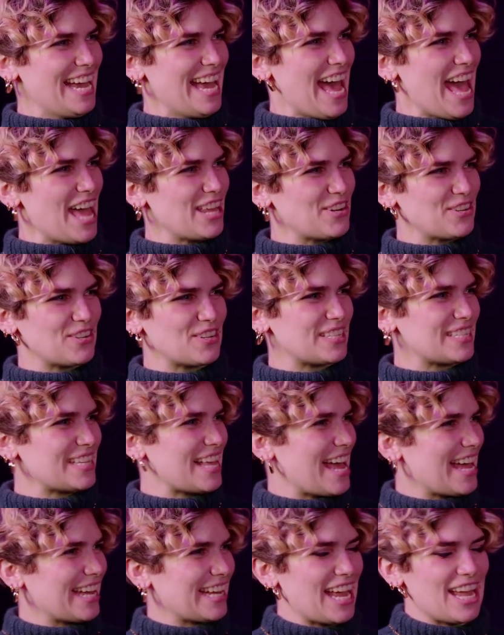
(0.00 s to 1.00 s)
And you're just
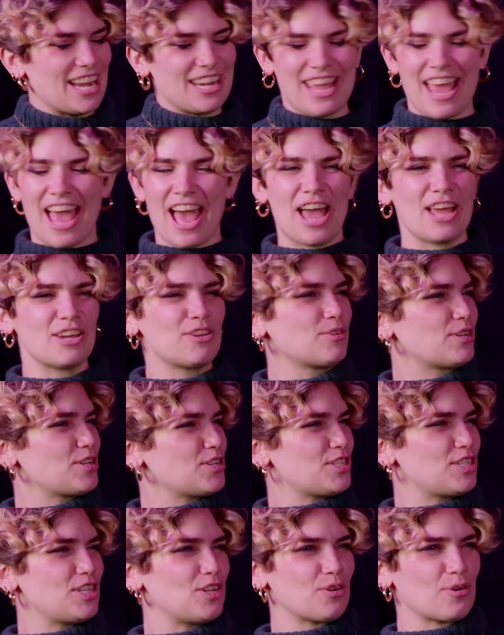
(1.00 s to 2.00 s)
like, and you just
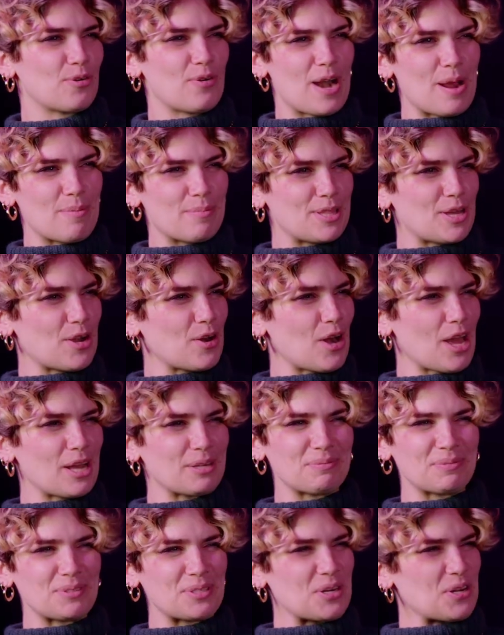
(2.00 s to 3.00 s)
see your grandma there like,
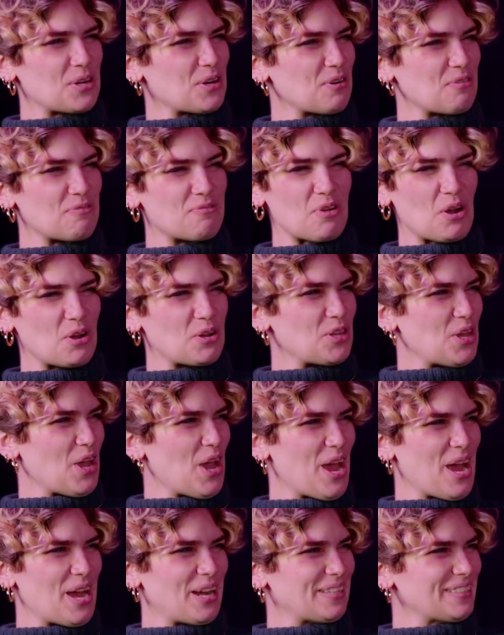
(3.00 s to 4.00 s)
fuck
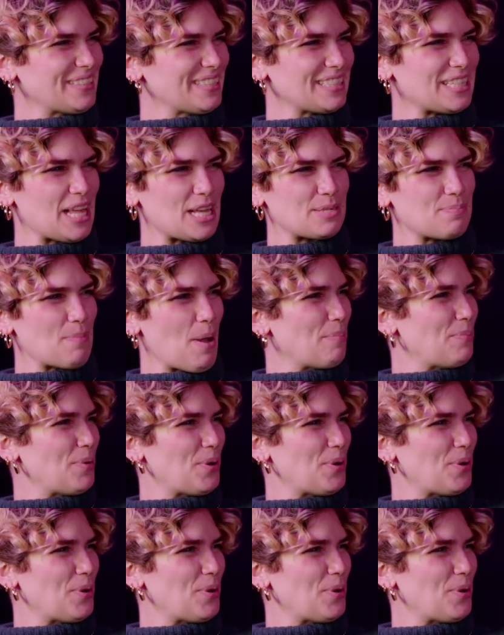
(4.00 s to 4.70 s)
yeah, that's my boy.